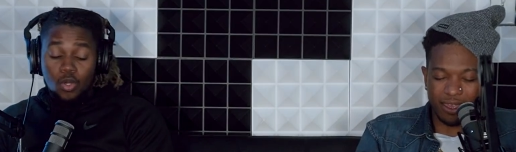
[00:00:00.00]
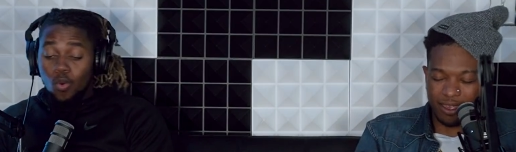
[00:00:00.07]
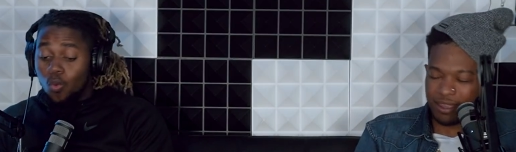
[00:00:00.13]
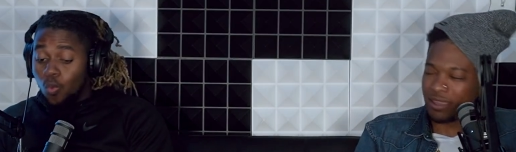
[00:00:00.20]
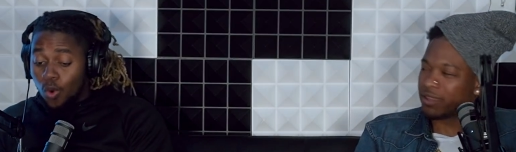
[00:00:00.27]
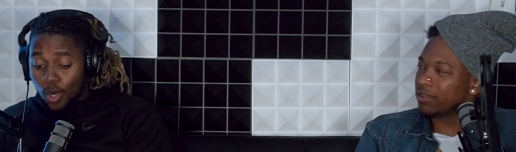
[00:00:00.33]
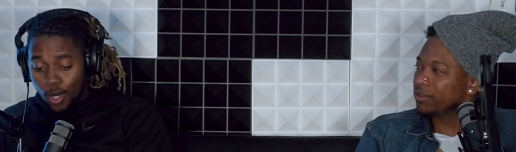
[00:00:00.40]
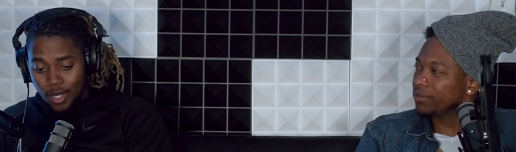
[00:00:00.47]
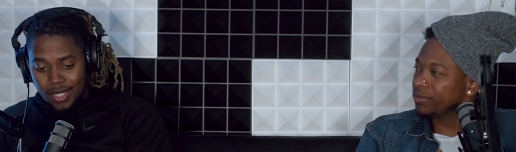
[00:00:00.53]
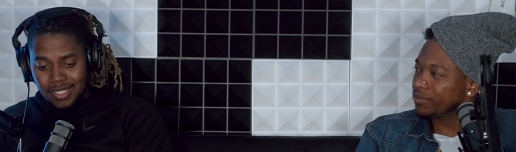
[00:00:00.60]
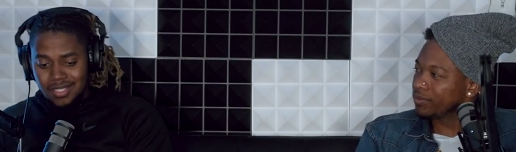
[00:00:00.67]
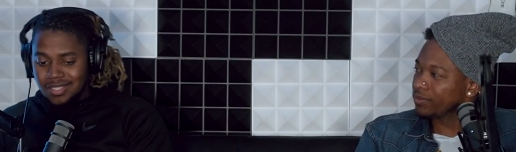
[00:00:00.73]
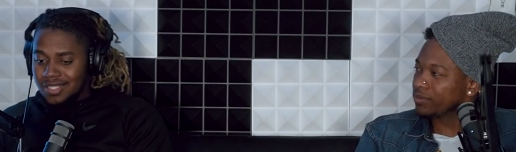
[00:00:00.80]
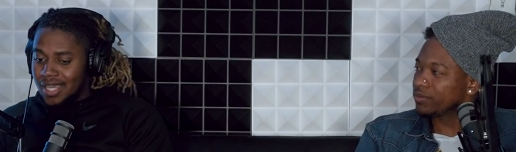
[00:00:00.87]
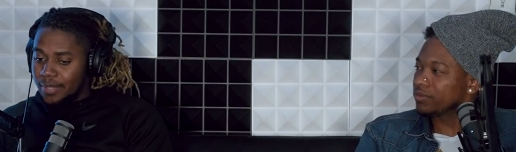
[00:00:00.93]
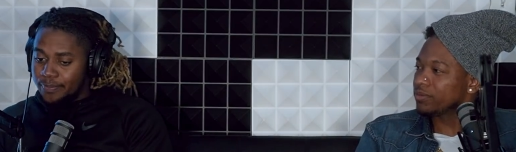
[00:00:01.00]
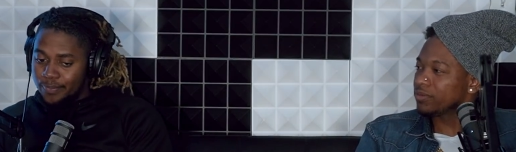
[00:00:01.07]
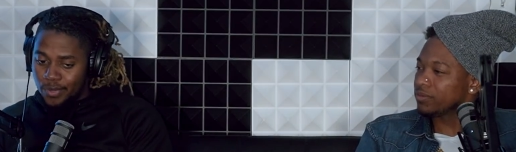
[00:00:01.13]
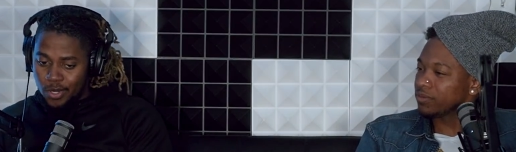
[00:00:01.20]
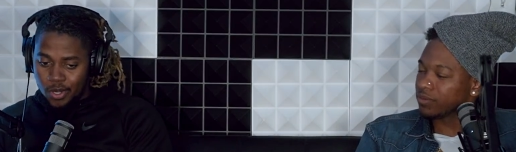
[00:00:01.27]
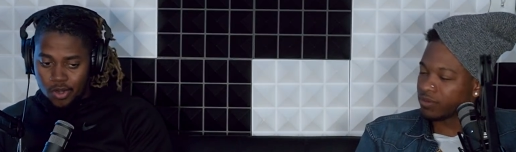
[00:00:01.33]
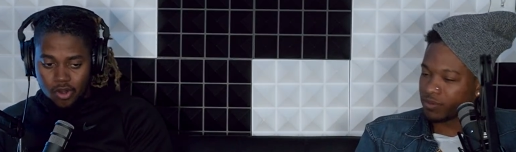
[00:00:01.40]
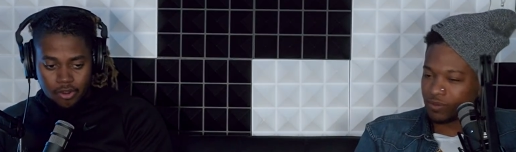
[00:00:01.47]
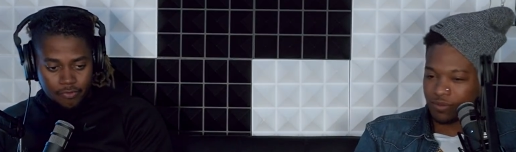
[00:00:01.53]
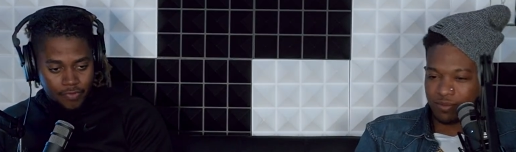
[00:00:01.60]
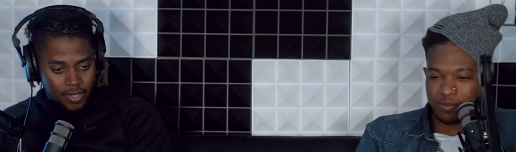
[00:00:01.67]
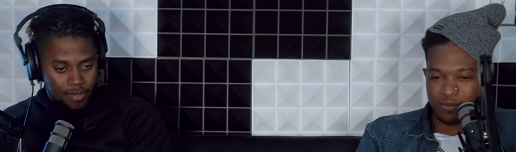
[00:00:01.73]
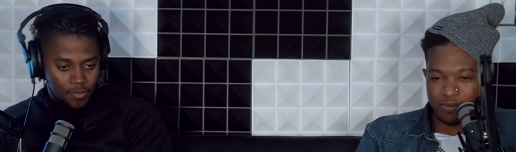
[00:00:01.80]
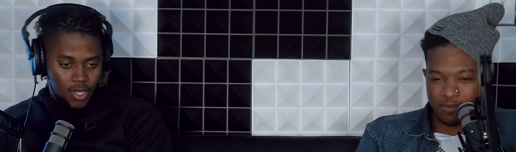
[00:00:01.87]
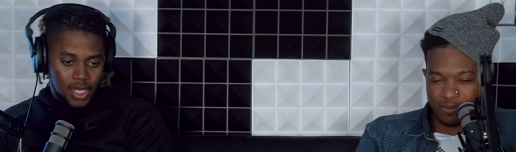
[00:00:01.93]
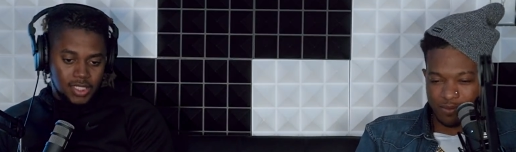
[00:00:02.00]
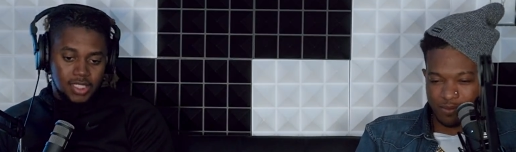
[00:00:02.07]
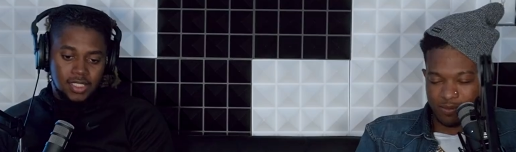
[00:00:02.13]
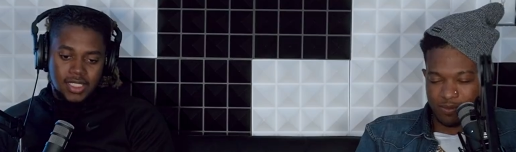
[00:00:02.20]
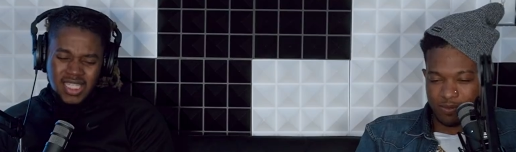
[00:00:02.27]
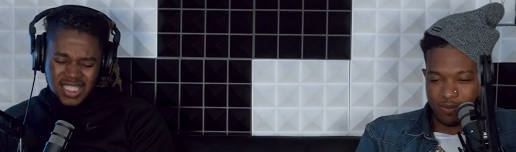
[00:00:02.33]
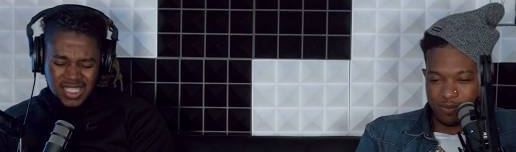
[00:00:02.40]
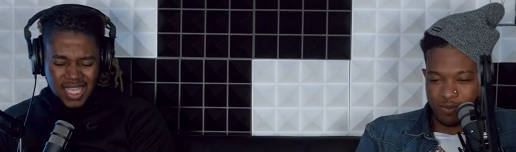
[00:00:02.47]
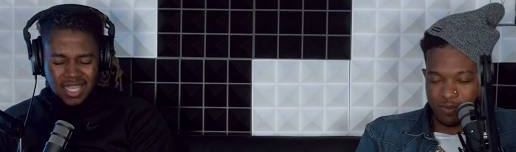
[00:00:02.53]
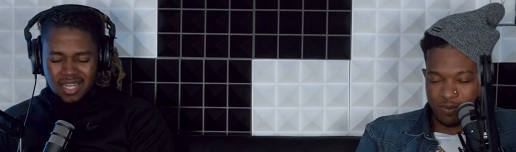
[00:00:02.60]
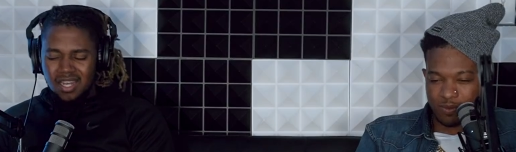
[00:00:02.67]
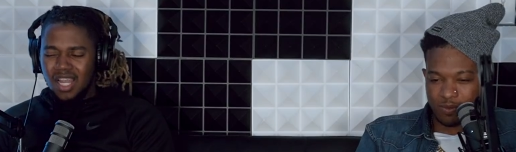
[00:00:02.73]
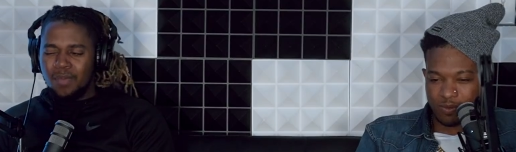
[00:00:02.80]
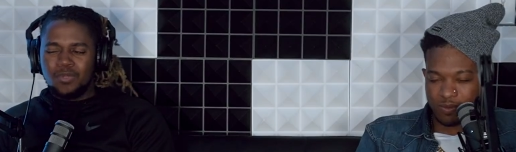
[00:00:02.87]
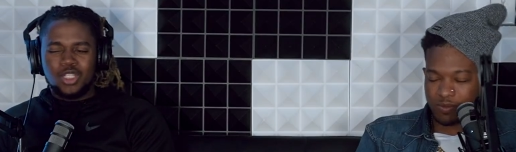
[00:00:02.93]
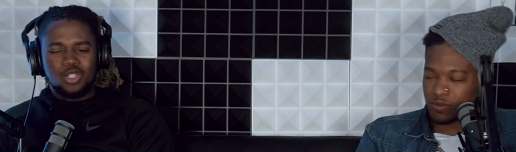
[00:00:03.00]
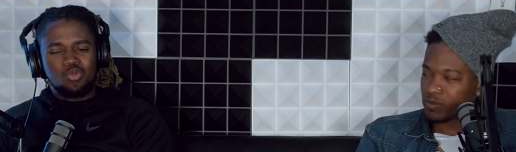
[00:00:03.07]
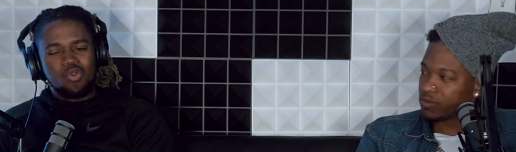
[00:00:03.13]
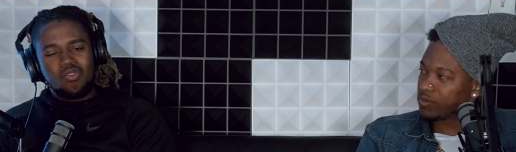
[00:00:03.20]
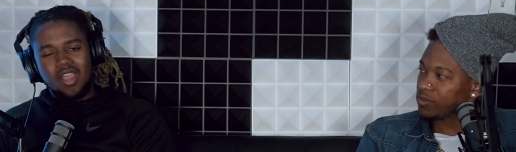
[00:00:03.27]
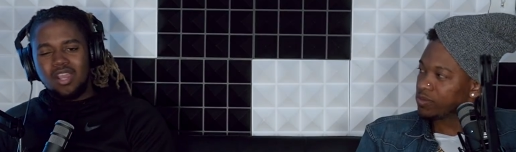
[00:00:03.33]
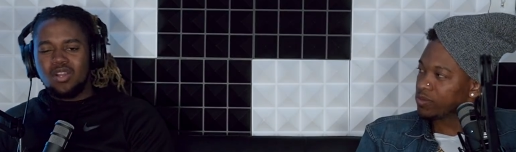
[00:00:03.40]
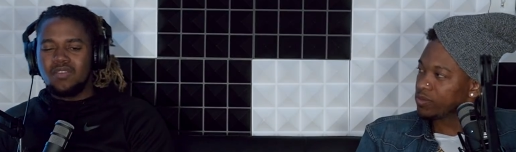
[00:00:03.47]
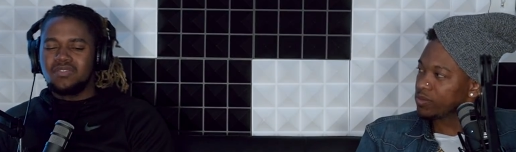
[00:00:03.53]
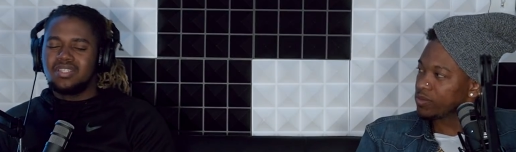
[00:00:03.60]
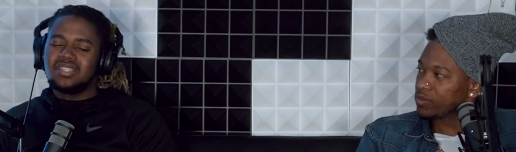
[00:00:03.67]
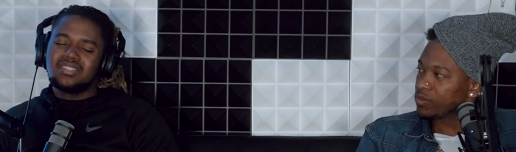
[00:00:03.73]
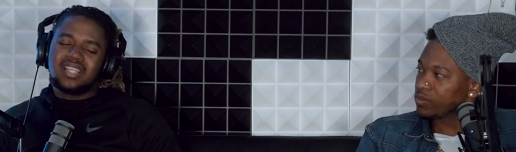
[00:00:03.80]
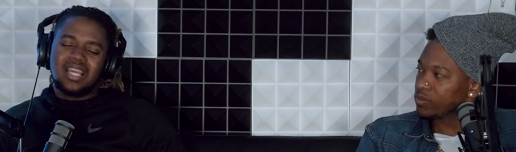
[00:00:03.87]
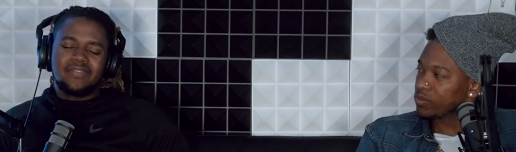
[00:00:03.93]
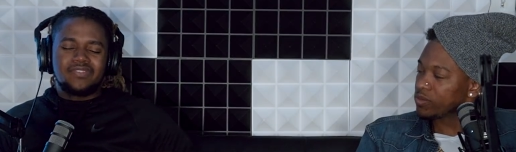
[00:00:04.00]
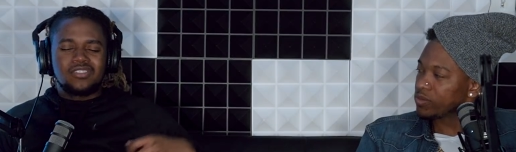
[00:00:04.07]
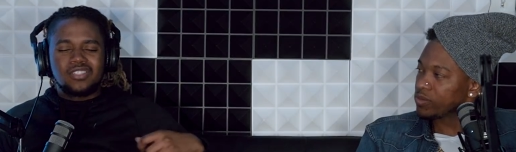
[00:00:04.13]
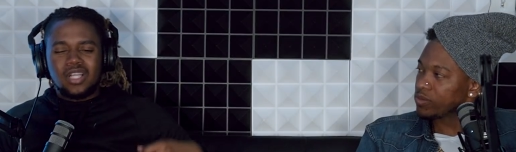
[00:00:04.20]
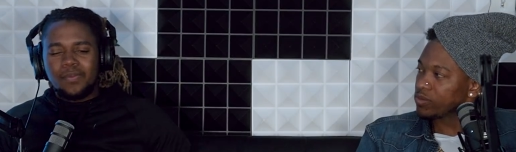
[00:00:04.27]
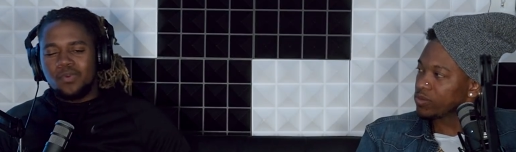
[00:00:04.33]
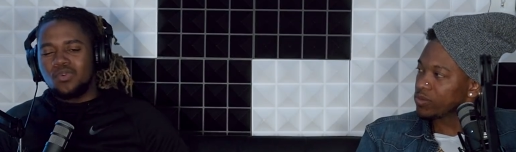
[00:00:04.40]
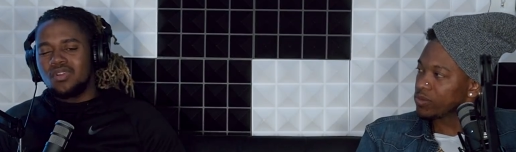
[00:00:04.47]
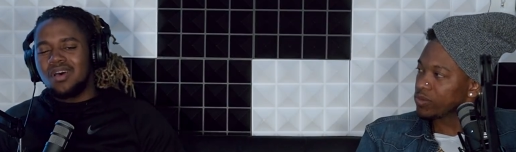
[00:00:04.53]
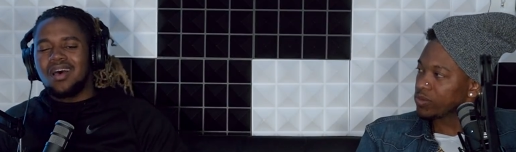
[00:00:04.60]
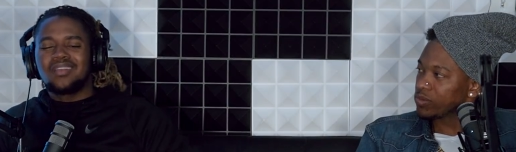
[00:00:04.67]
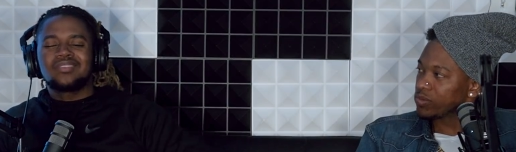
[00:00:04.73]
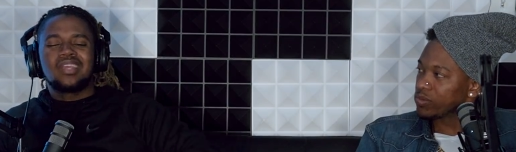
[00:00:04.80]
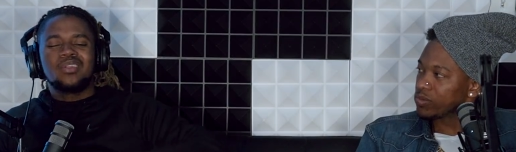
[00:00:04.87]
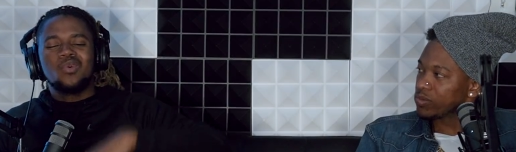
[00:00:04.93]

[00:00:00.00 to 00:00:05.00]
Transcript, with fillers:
Speaker 1: The yeah. world is not perfect, bro. That's a 6 9 that I'm sure right now, 6 9 for drop out, dog.